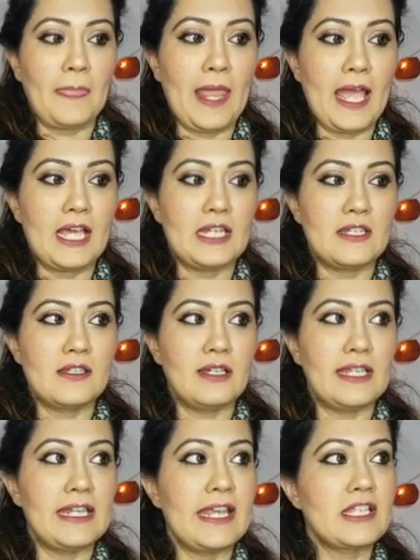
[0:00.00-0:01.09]
And
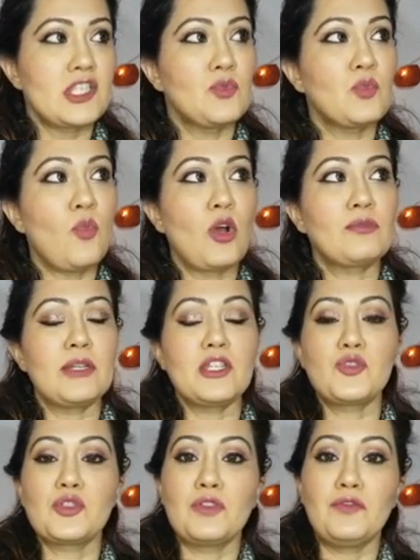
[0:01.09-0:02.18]
in case you would want me
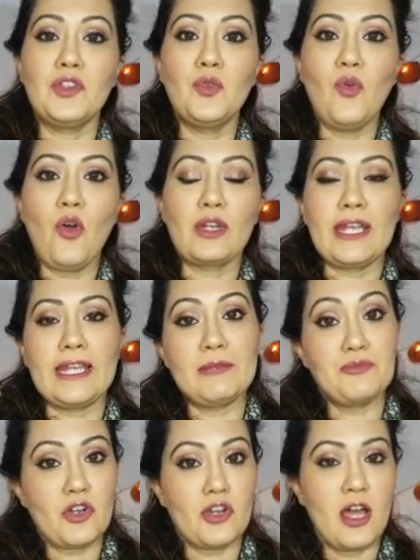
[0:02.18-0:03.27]
to review on any
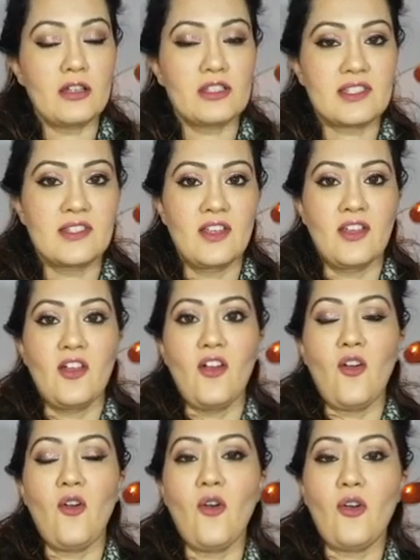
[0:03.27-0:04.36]
products,
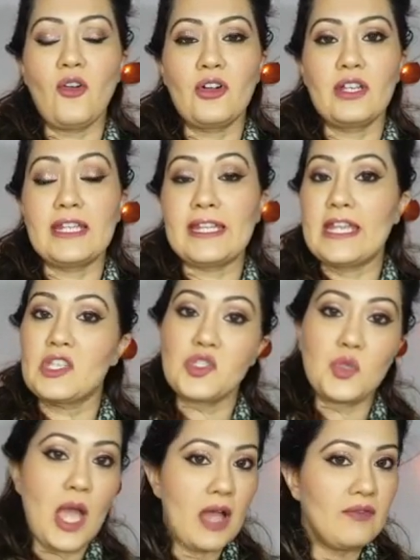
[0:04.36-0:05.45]
or in case
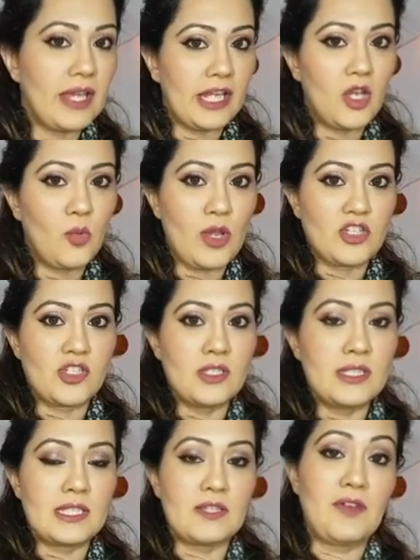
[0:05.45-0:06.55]
you have any
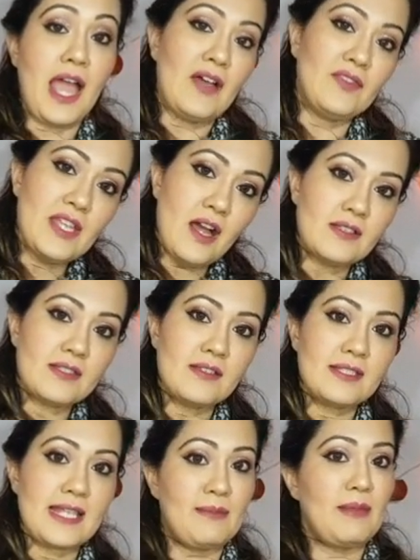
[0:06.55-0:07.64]
questions, if I have the
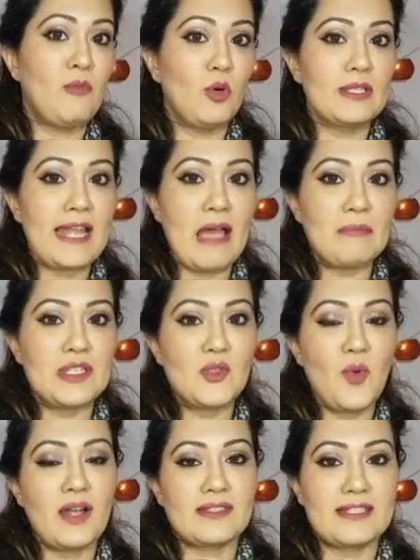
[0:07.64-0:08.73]
answers, I'll be more than happy
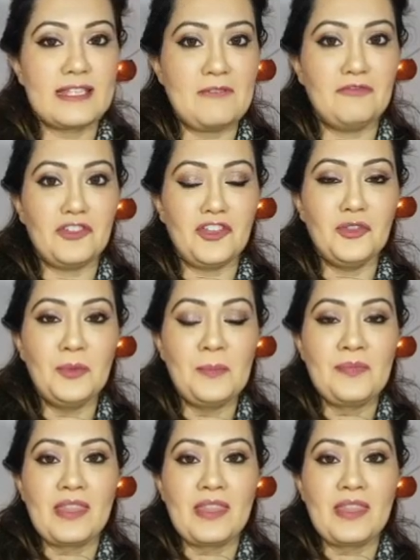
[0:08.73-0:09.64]
to answer them for you.